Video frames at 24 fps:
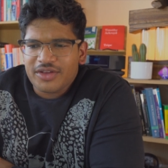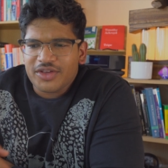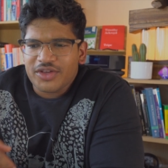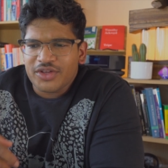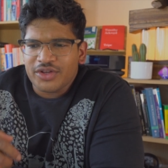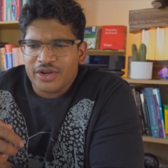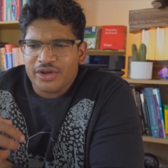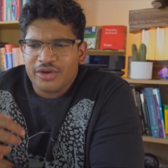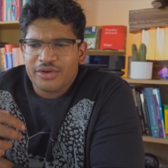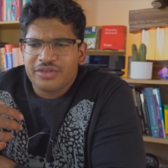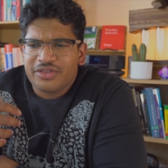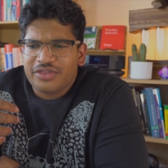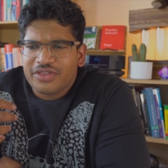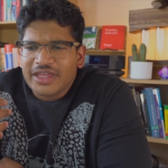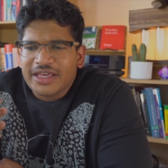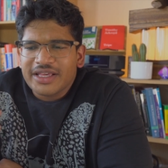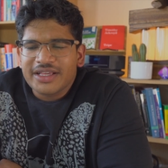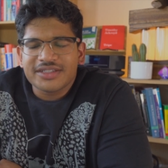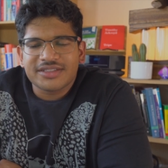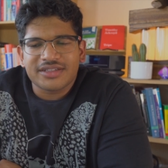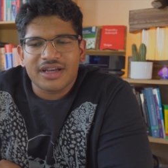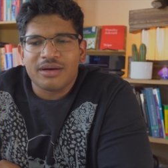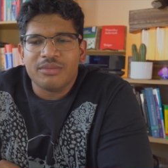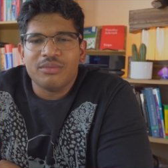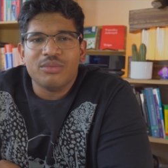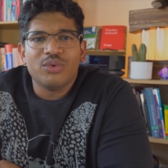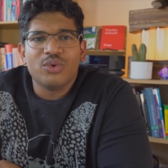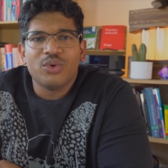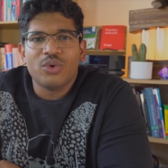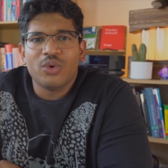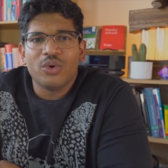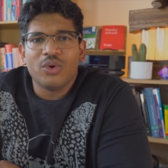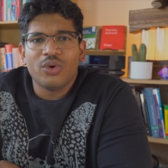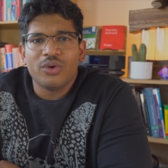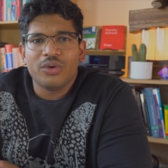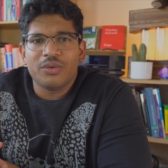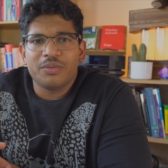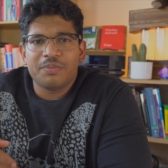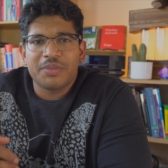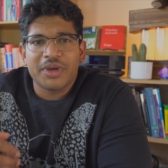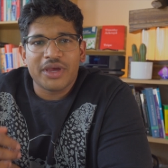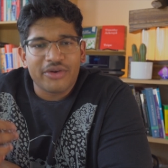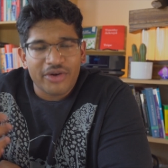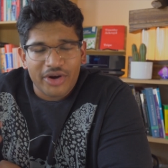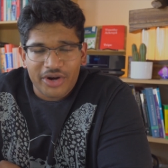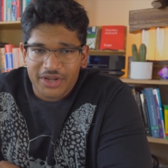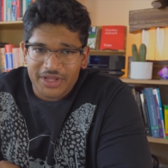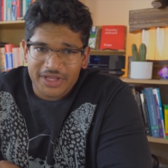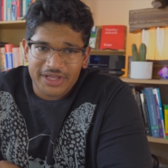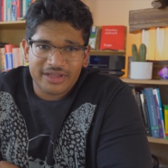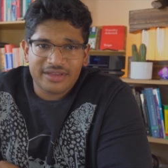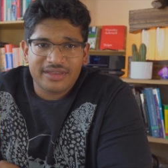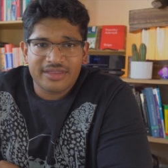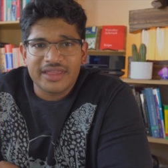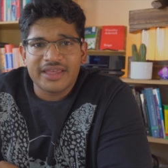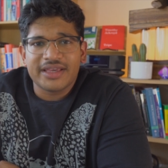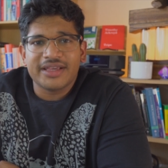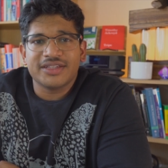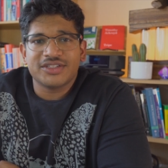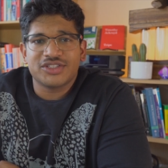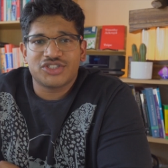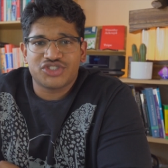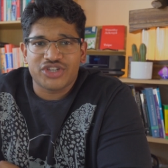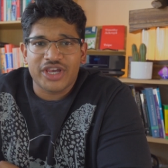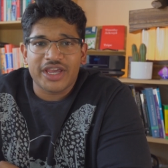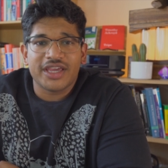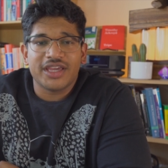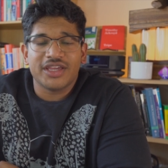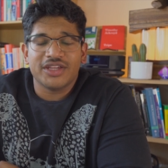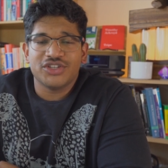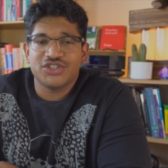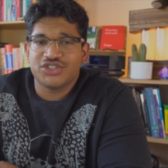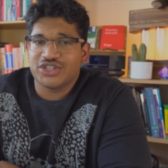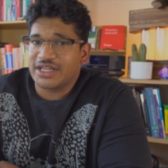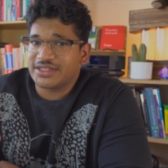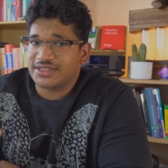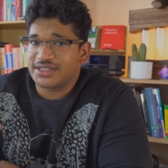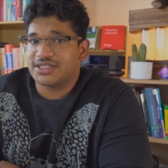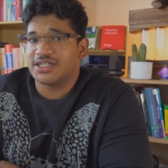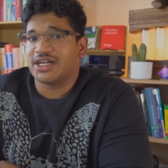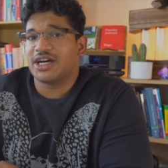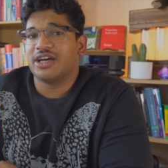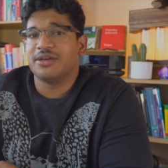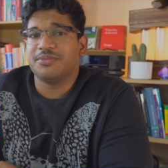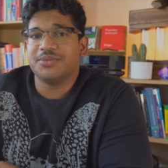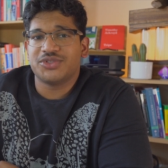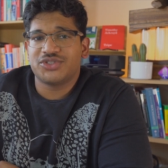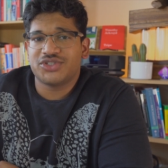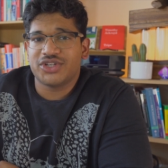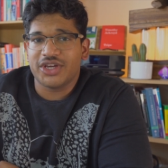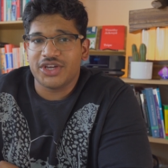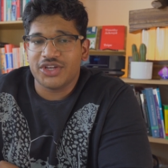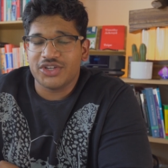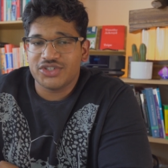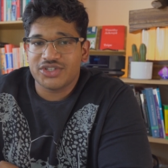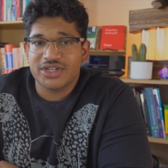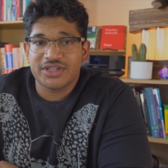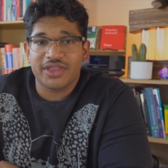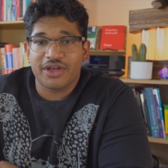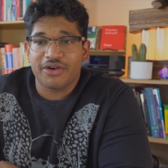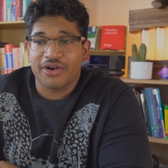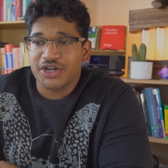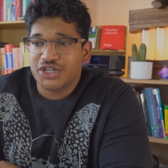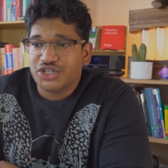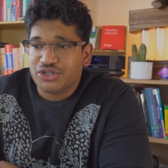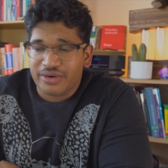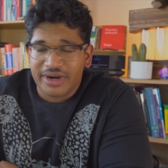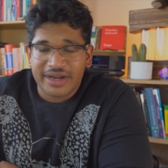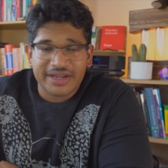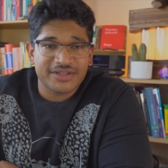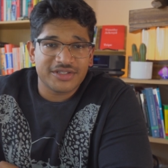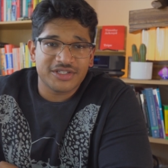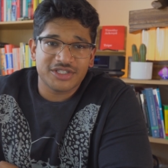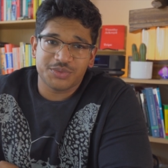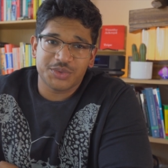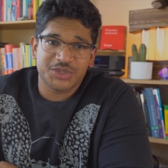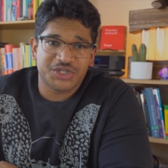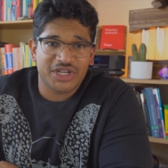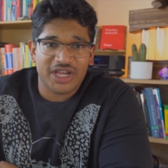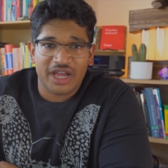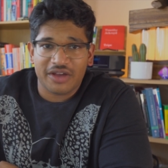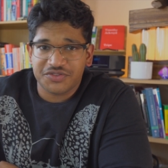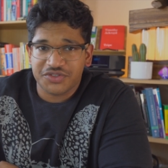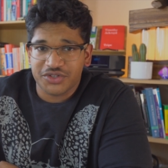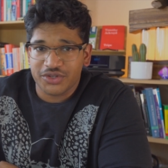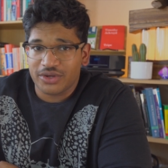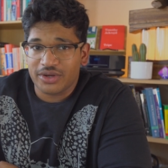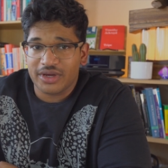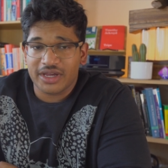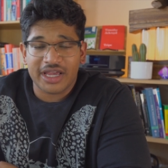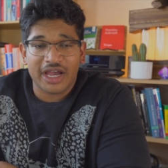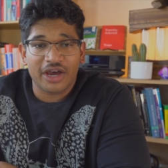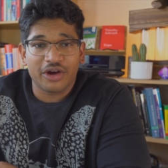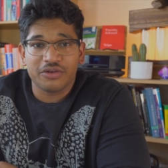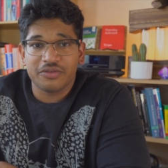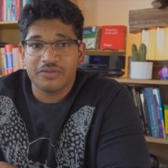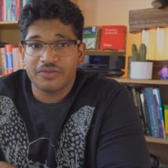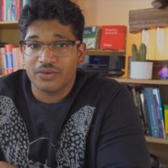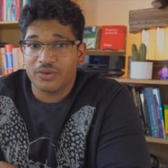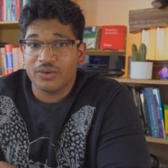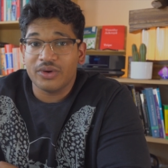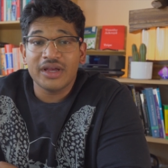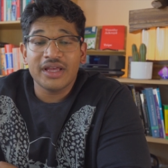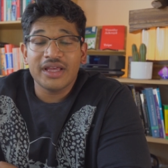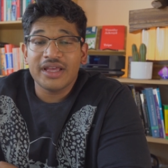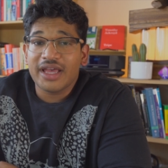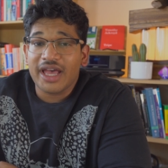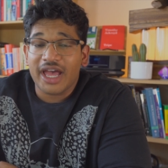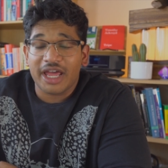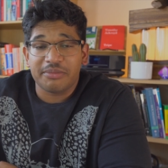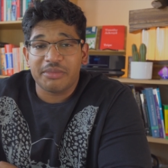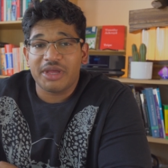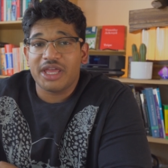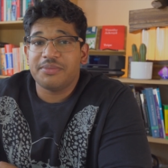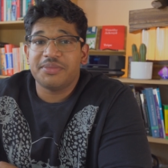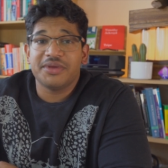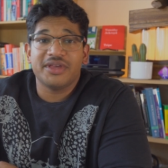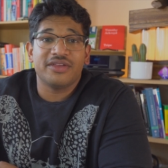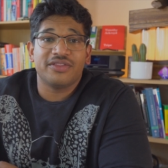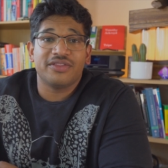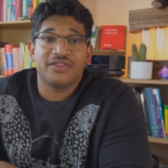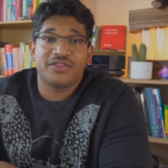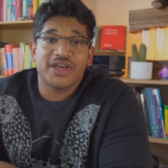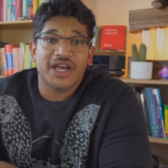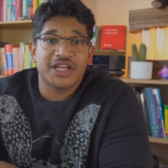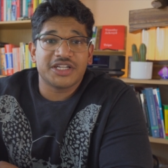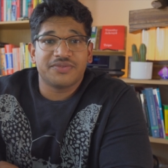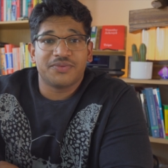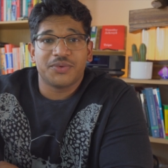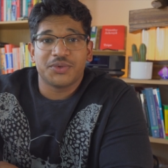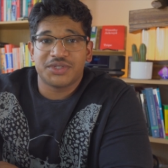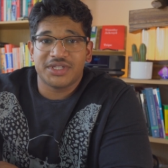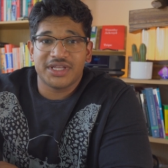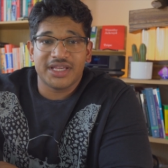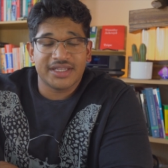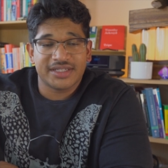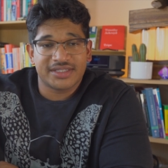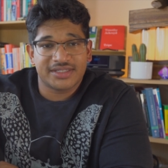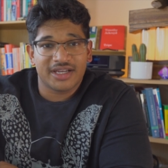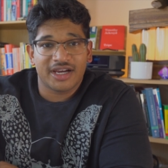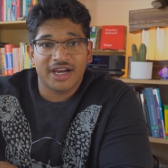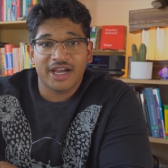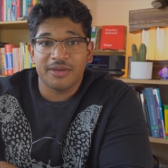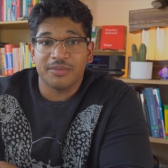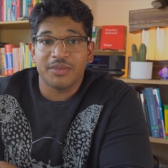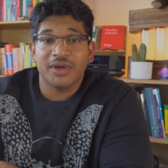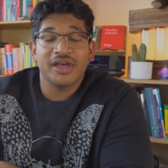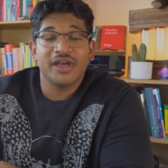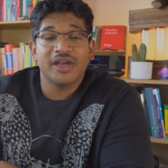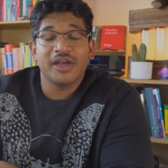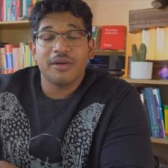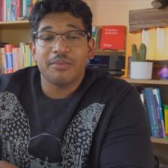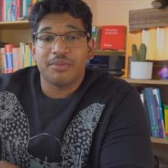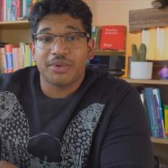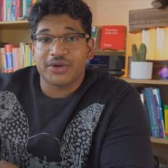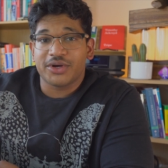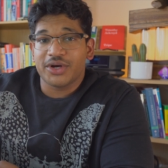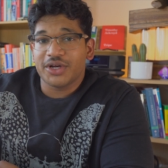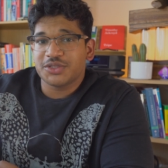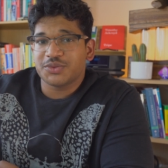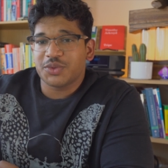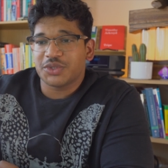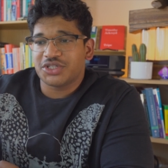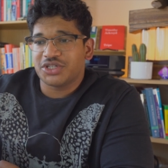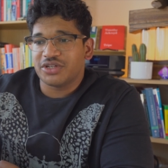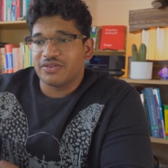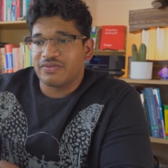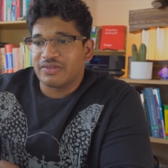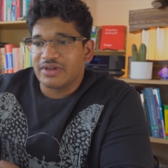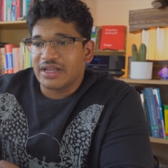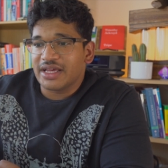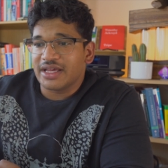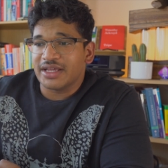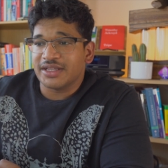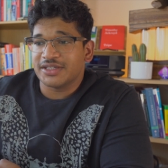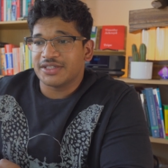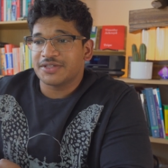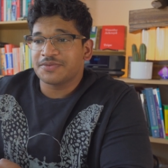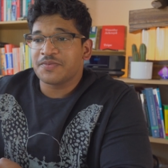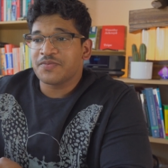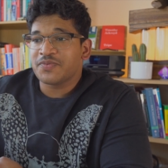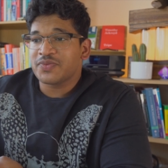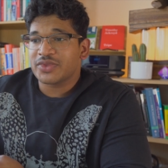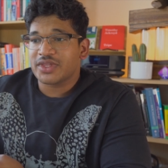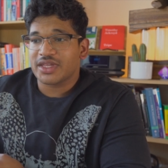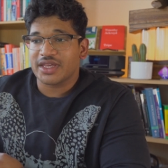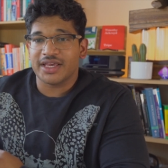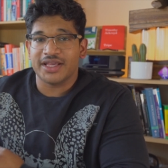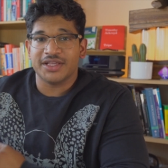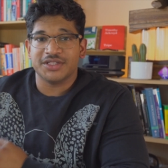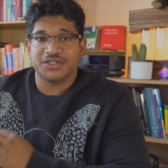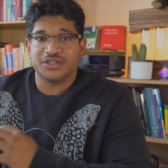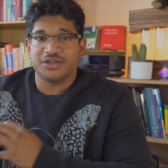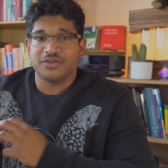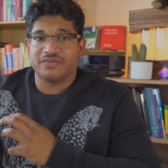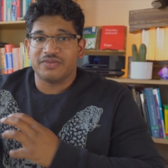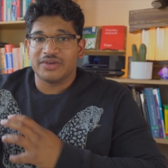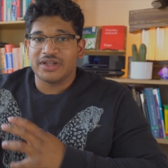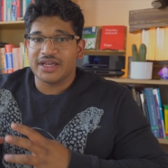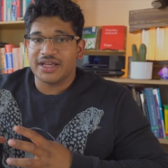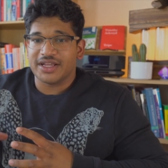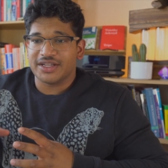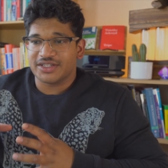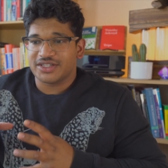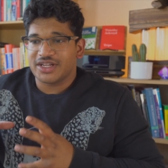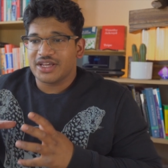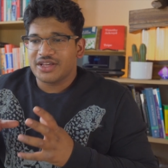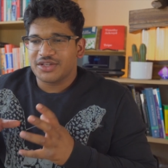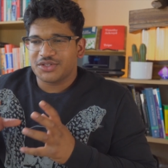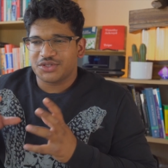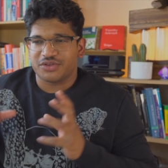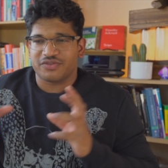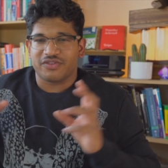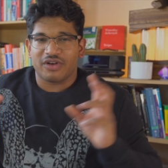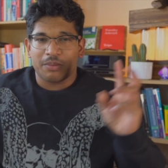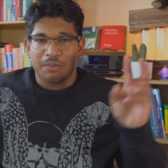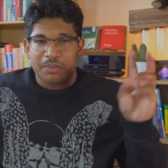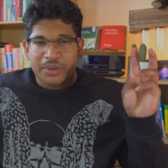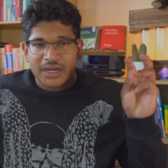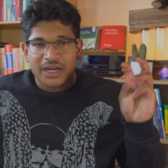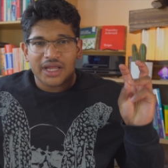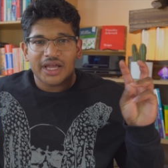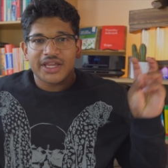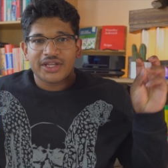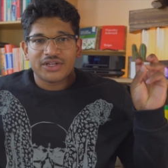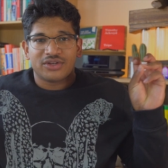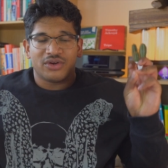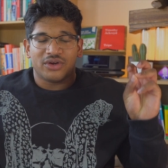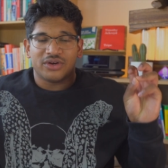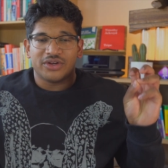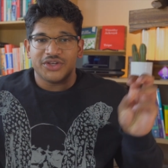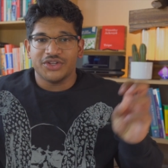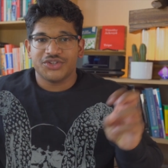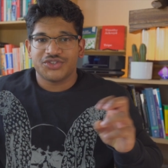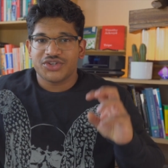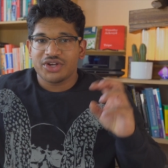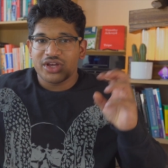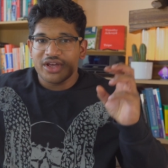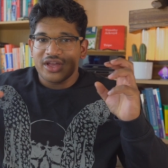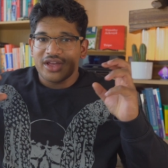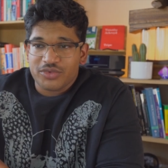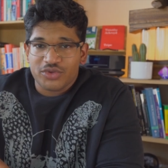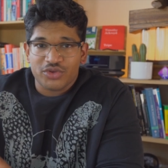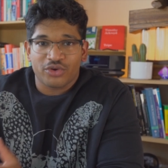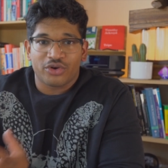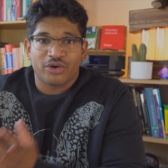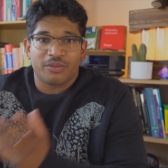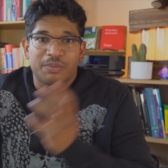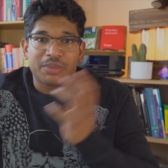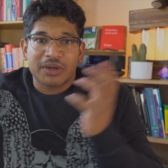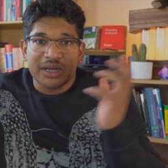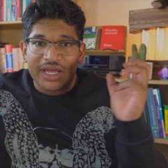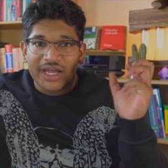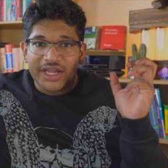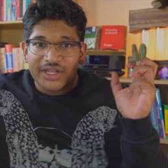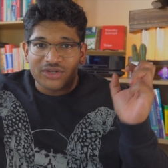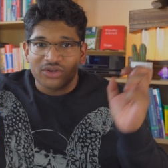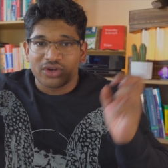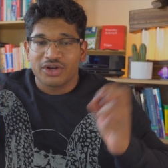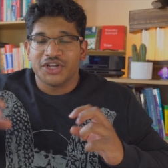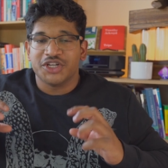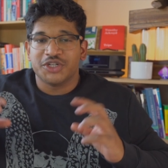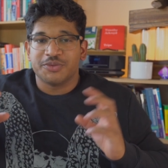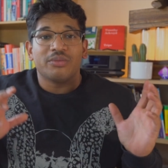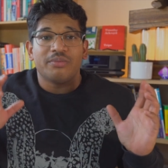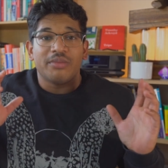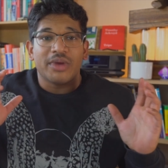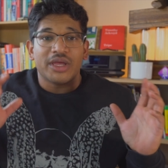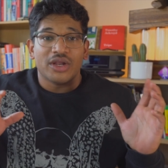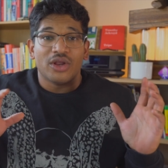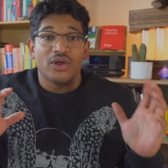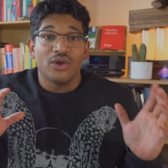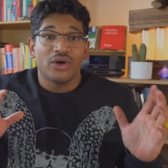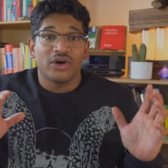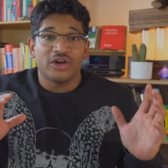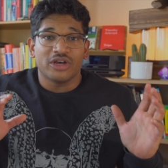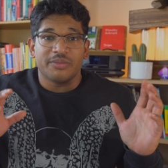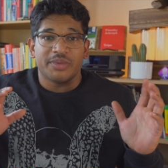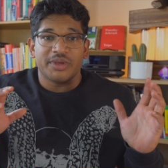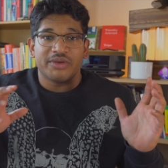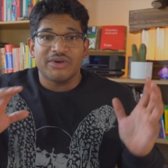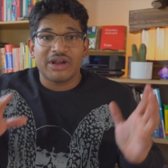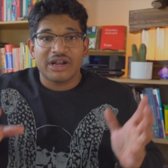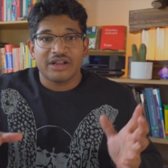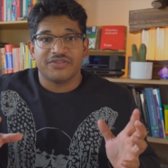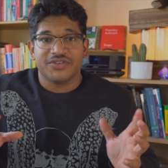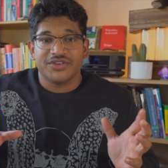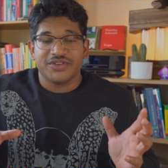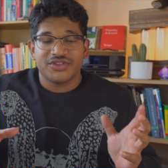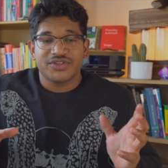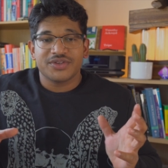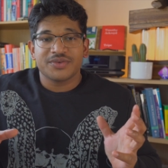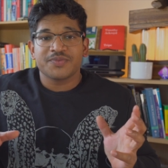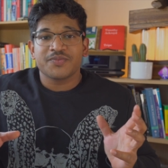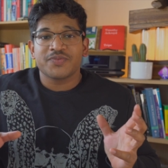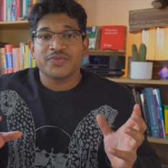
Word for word: you know things are more periodic things change as the times change there are trends which you have to account for and maybe in 30 40 years time because what you've learnt is you've learnt sort of applied knowledge, your applied knowledge may no longer be relevant.